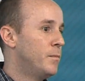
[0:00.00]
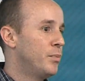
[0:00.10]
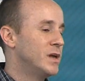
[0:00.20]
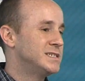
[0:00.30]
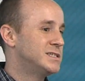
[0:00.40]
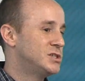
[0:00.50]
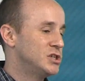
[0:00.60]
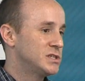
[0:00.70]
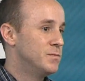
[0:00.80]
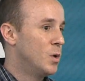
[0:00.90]
Plus it's
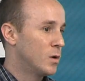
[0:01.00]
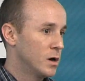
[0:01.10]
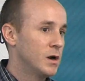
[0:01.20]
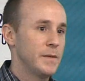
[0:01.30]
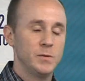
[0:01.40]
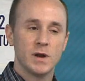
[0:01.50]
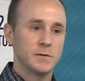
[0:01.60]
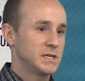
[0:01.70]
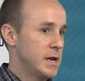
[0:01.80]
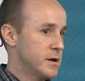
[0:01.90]
just more, I mean, when I
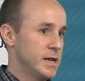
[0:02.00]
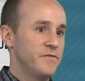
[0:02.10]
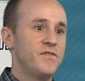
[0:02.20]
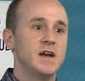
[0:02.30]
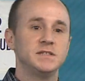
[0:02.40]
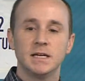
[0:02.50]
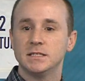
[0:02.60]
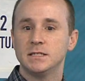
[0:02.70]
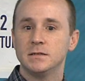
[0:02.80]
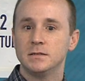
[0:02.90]
was carrying in 5
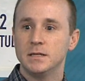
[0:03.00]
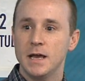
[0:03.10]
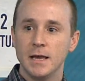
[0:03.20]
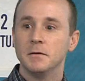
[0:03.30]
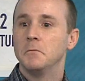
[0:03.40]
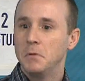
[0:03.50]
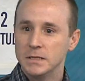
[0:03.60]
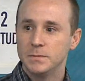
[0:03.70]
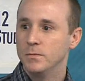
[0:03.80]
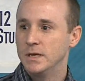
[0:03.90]
sets today,
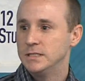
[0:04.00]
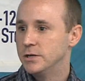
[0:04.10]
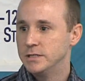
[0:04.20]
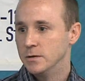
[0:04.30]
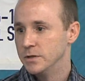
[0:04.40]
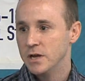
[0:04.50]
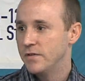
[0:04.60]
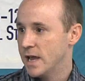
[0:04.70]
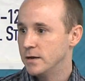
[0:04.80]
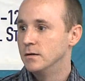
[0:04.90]
it's easier to deal with. You have a
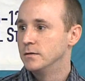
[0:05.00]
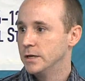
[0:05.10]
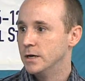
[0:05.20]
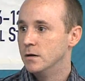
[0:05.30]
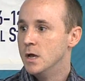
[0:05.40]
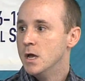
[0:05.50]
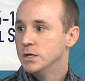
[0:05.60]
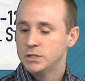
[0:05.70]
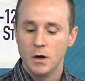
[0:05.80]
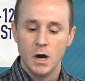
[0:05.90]
handle,
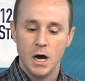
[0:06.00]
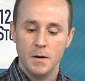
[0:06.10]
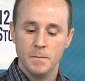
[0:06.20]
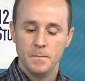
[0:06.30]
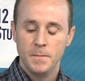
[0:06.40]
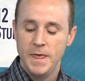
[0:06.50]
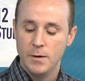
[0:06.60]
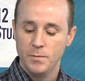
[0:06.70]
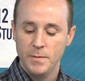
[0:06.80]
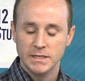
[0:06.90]
So that
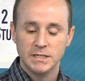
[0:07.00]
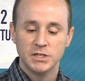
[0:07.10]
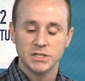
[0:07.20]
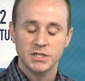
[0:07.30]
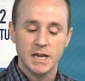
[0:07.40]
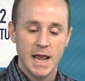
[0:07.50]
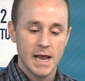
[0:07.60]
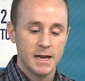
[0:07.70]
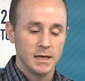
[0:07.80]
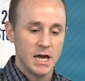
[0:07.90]
would be my suggestion.
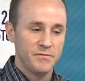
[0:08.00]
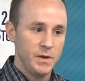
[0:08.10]
And a lot of